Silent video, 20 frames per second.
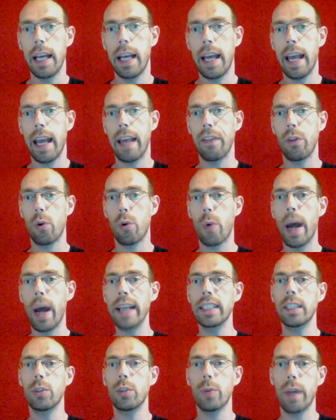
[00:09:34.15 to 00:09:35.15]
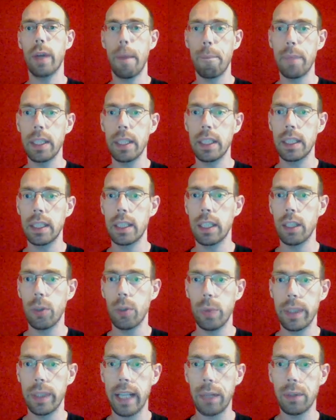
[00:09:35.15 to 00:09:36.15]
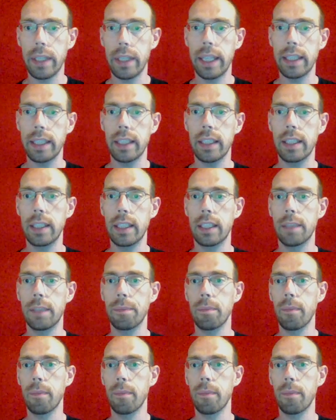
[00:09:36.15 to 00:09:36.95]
and the right to emit greenhouse gases